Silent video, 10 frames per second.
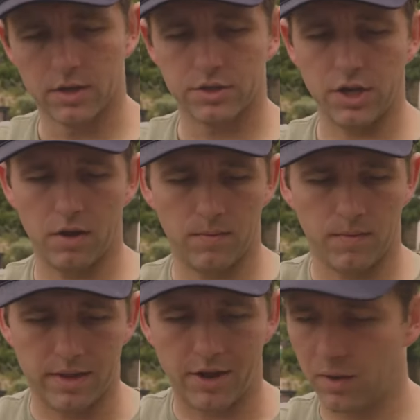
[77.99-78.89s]
So
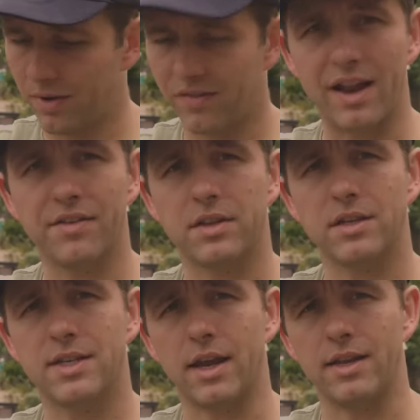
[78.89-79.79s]
now that we've got
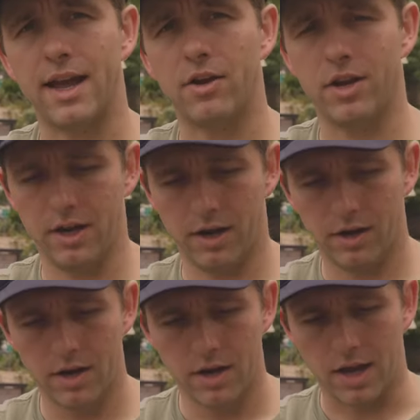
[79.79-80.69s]
everything tightened down
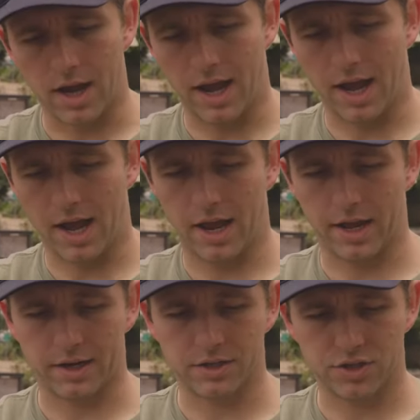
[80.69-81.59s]
here uh,
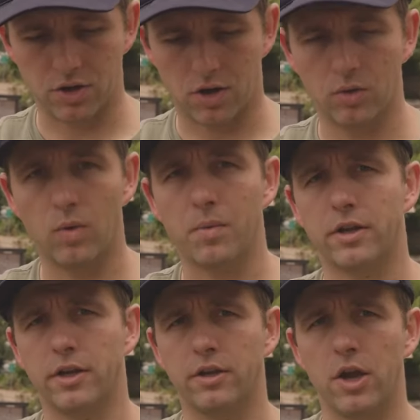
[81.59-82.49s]
and installed, what we're
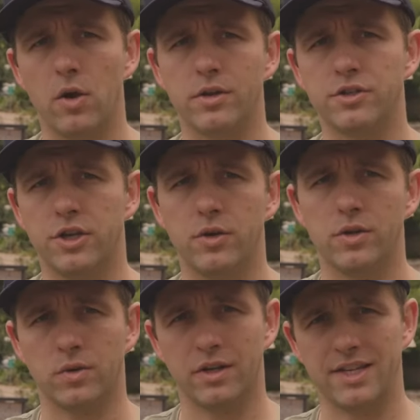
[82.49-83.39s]
gonna go and do
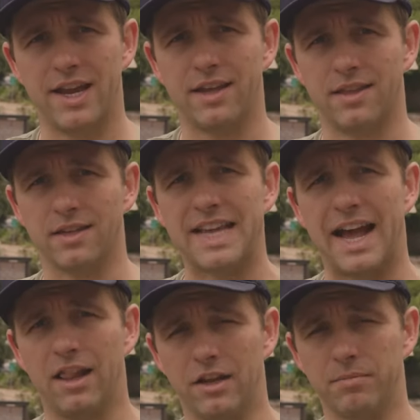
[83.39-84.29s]
is we're gonna take the
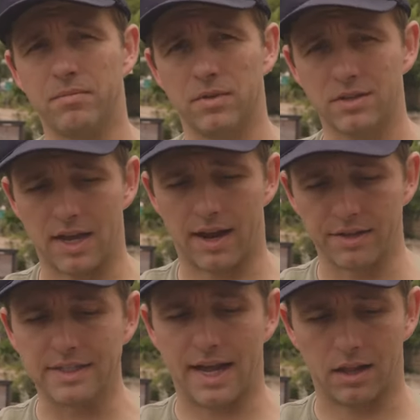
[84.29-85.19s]
talon side of
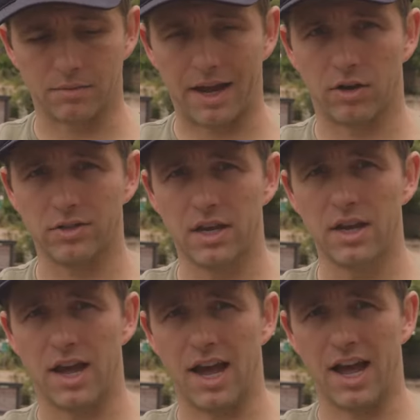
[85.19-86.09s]
the talon mount
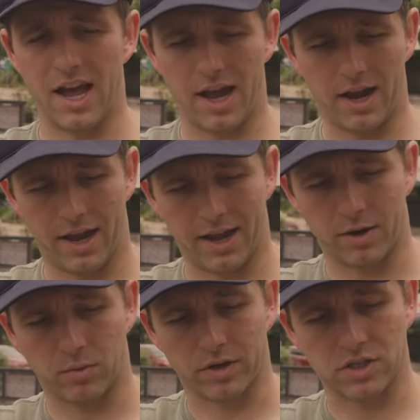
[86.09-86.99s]
uh,
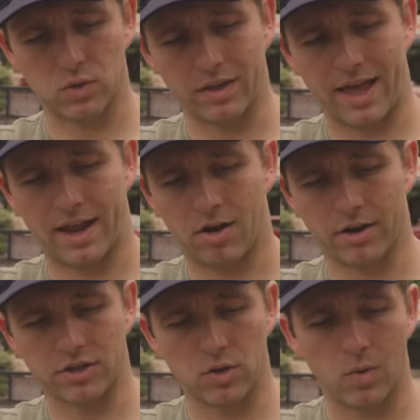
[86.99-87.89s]
and we're gonna swing that
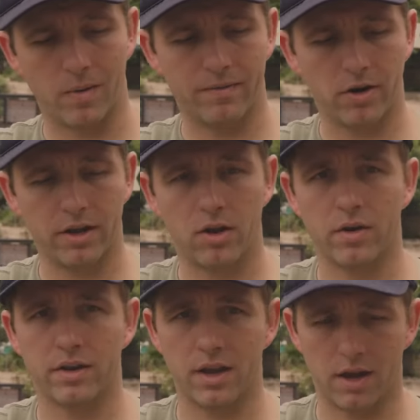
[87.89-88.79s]
on. And so what we've already
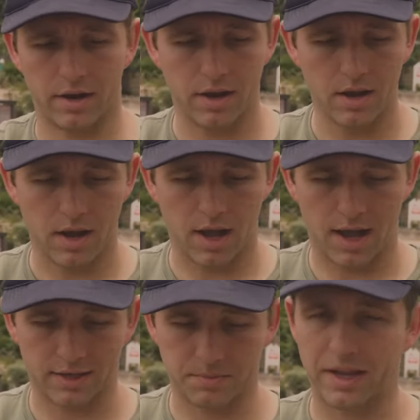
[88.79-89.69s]
gone and done
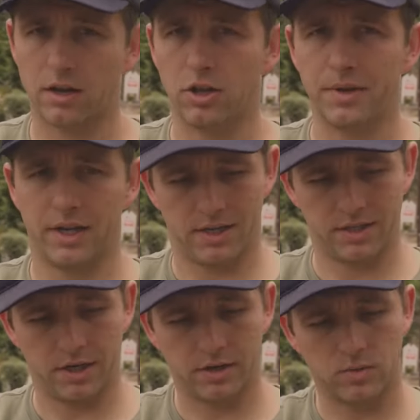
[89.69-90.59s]
uh, to make it a little bit
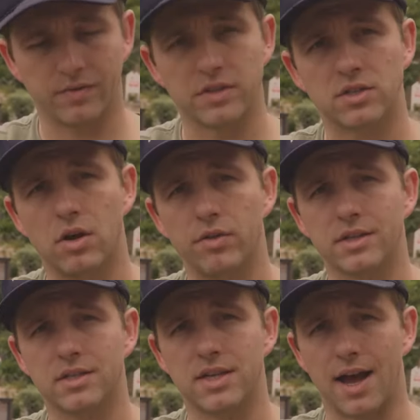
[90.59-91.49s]
easier is we've installed
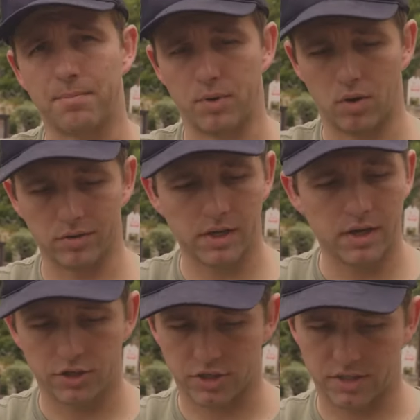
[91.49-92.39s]
this top bolt,
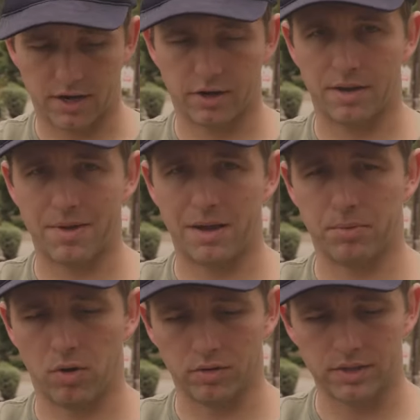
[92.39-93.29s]
just standard M8
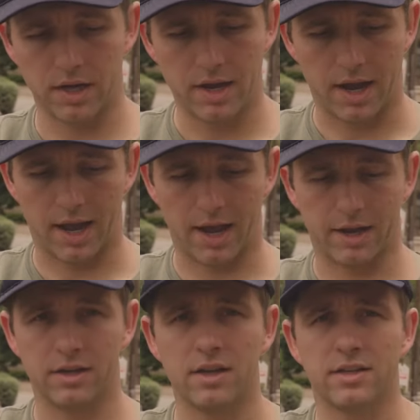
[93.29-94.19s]
bolt,
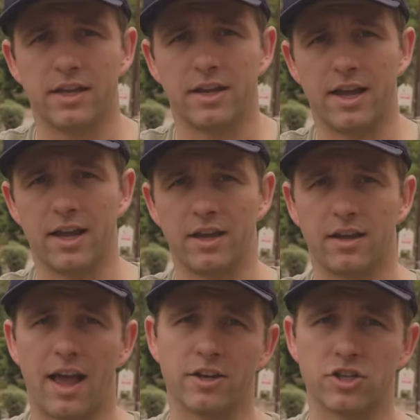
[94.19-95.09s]
and did a
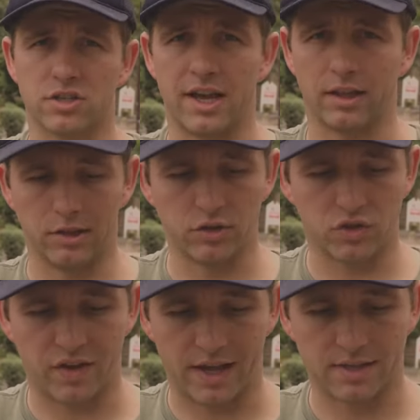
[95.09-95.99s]
kind of just like
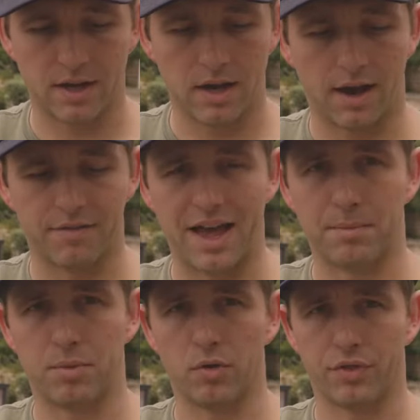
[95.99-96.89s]
loose fit of
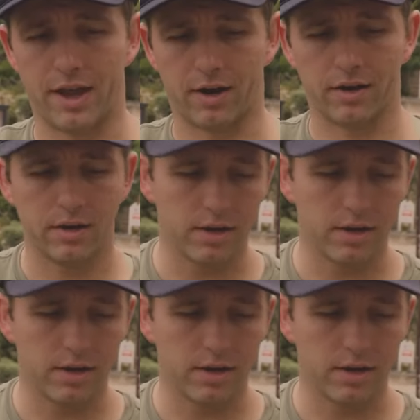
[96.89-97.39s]
that bolt there.